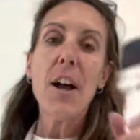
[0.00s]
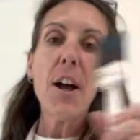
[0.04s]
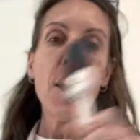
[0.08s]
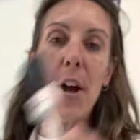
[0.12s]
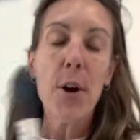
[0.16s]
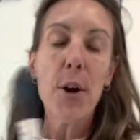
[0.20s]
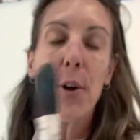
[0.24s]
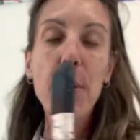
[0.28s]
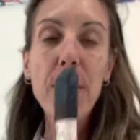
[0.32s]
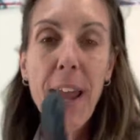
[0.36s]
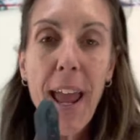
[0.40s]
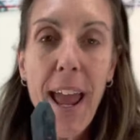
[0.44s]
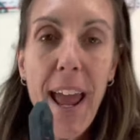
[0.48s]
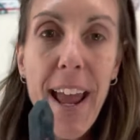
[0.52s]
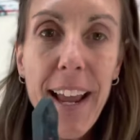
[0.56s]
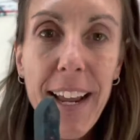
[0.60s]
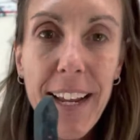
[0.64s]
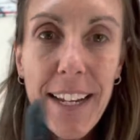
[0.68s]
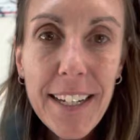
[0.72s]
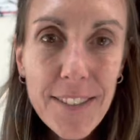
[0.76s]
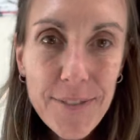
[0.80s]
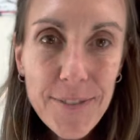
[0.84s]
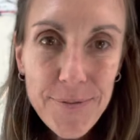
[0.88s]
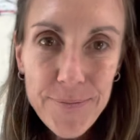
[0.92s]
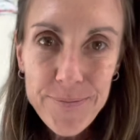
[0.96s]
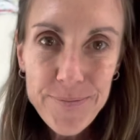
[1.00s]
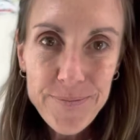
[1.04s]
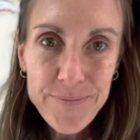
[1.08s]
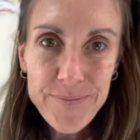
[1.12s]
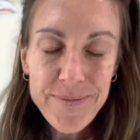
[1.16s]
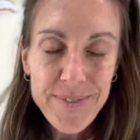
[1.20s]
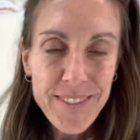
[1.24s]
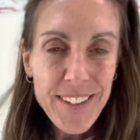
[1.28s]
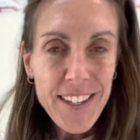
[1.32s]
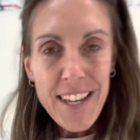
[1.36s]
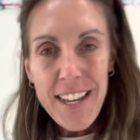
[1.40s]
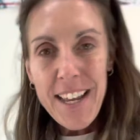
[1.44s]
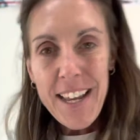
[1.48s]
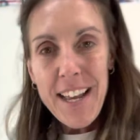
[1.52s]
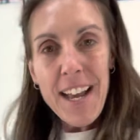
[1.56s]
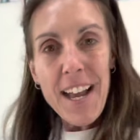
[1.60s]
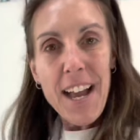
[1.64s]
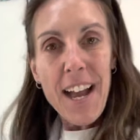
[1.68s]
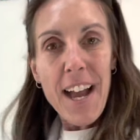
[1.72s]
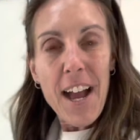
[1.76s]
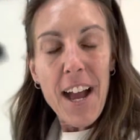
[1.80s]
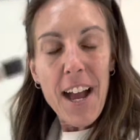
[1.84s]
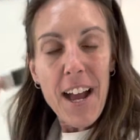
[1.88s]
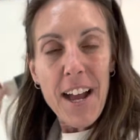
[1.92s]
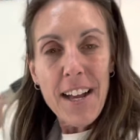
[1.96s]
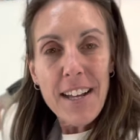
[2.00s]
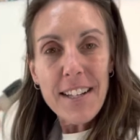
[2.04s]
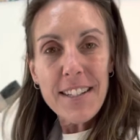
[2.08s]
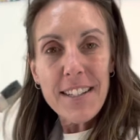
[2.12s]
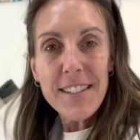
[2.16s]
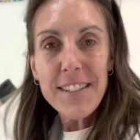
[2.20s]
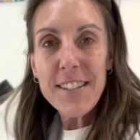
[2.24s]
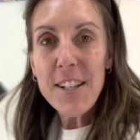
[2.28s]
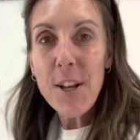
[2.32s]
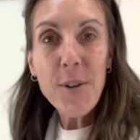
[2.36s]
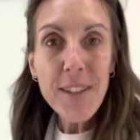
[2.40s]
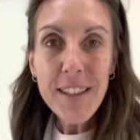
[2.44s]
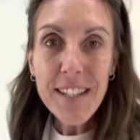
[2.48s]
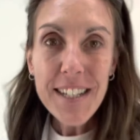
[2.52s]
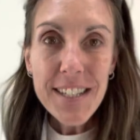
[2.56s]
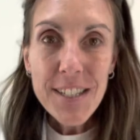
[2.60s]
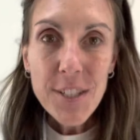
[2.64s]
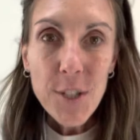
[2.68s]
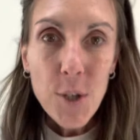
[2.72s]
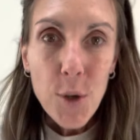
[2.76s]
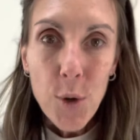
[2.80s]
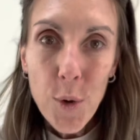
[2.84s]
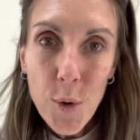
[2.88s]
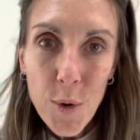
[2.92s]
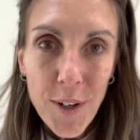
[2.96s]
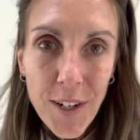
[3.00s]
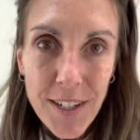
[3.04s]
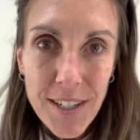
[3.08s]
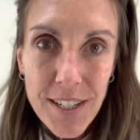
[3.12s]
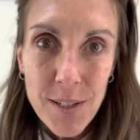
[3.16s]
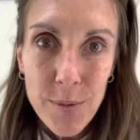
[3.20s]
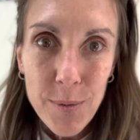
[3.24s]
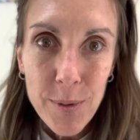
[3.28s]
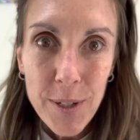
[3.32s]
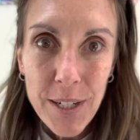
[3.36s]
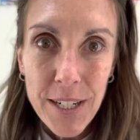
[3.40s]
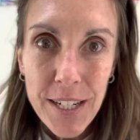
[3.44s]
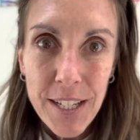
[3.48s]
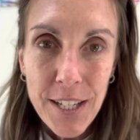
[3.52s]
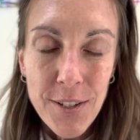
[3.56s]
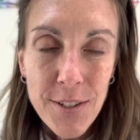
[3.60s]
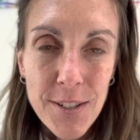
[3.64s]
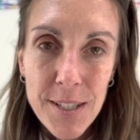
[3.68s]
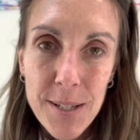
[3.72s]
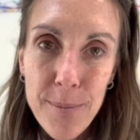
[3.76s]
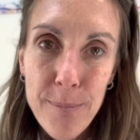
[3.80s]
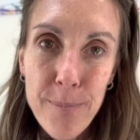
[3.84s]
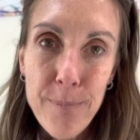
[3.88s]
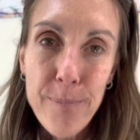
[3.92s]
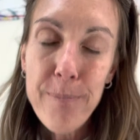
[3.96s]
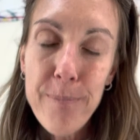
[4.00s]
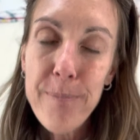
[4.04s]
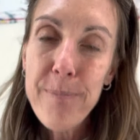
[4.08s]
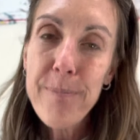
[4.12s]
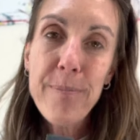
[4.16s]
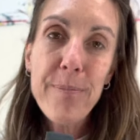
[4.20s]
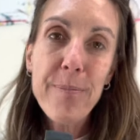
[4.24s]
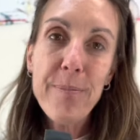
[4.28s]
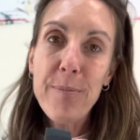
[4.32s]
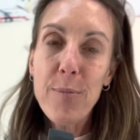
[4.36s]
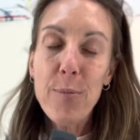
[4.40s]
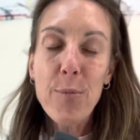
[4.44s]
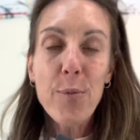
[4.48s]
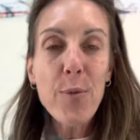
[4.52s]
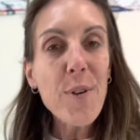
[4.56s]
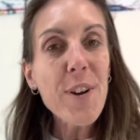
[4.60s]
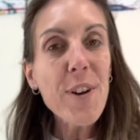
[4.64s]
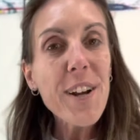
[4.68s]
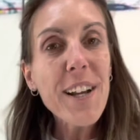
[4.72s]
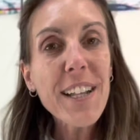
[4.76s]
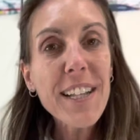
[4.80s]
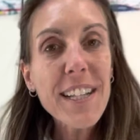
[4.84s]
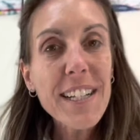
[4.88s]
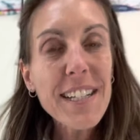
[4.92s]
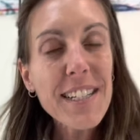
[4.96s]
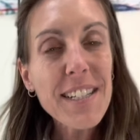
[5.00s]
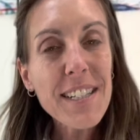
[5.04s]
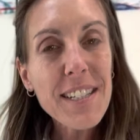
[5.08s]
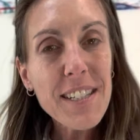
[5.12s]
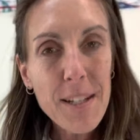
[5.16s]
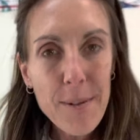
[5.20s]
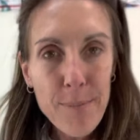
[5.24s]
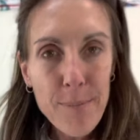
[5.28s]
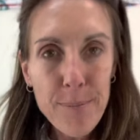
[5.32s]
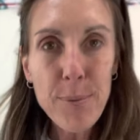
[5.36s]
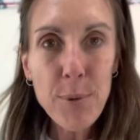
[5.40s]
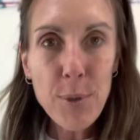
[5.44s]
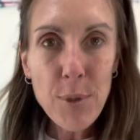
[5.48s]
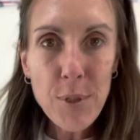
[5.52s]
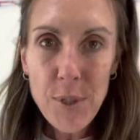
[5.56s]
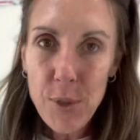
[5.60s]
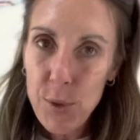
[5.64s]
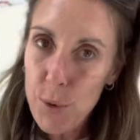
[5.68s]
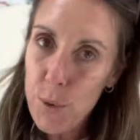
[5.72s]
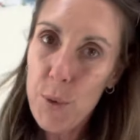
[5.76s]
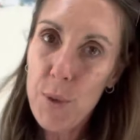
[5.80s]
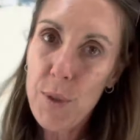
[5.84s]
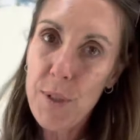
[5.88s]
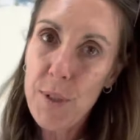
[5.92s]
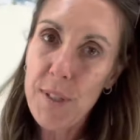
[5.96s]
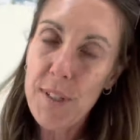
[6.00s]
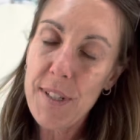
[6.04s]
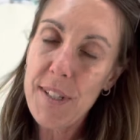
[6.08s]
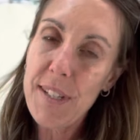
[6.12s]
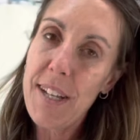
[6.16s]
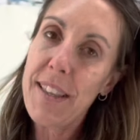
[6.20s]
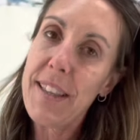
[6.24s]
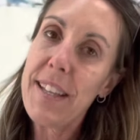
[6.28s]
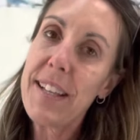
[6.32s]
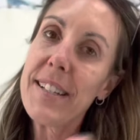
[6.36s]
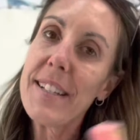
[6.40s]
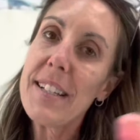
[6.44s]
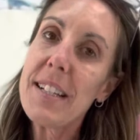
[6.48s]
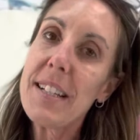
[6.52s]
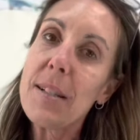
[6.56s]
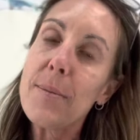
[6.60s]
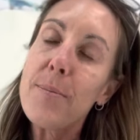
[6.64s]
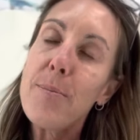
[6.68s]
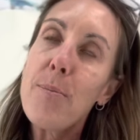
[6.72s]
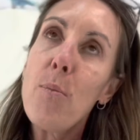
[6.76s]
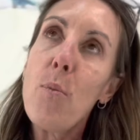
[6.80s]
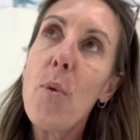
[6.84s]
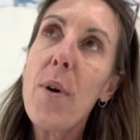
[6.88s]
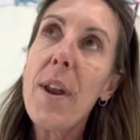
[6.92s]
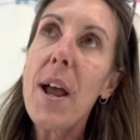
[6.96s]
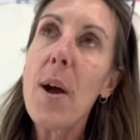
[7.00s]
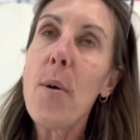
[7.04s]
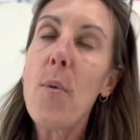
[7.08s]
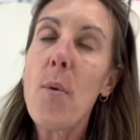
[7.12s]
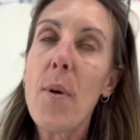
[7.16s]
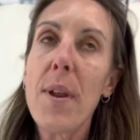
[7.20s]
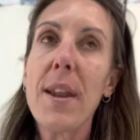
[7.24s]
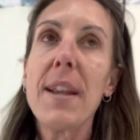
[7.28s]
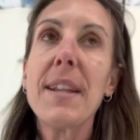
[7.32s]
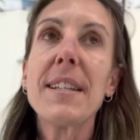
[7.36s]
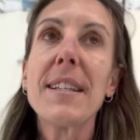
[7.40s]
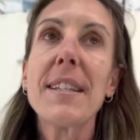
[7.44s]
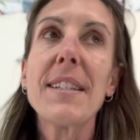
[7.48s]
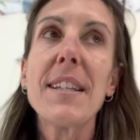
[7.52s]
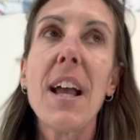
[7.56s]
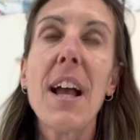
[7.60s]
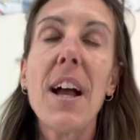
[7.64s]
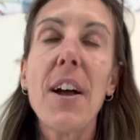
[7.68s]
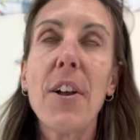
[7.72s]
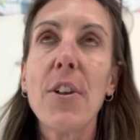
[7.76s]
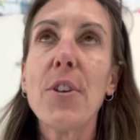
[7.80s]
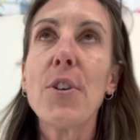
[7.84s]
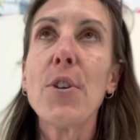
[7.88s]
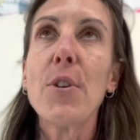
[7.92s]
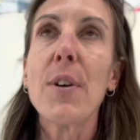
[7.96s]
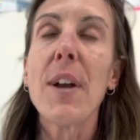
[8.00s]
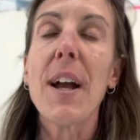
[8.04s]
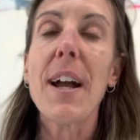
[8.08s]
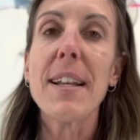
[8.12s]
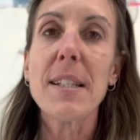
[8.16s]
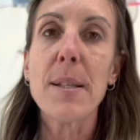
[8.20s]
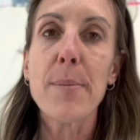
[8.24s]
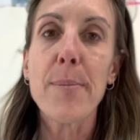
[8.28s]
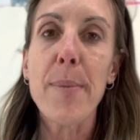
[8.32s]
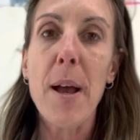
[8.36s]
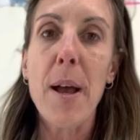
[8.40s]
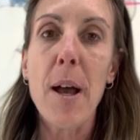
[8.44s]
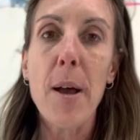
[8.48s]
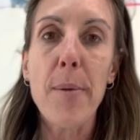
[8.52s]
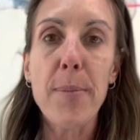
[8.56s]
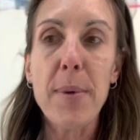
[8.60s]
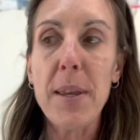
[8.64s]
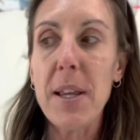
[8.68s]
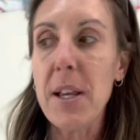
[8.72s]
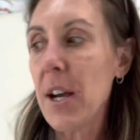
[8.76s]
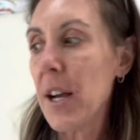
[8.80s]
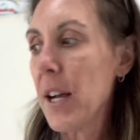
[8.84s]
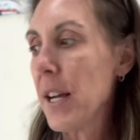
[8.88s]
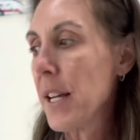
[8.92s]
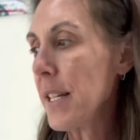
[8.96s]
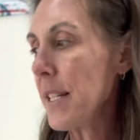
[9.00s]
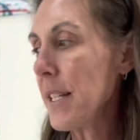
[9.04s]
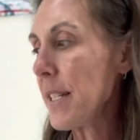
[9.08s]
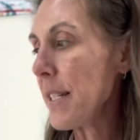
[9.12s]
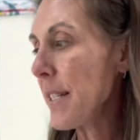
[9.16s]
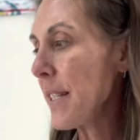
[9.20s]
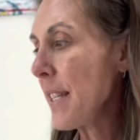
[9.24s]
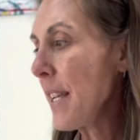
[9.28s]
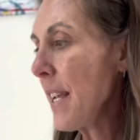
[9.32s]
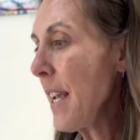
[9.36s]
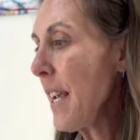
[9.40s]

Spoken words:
Okay. So in this course, we're going to use some really simple tools. And this is what I wanted to tell you guys about, because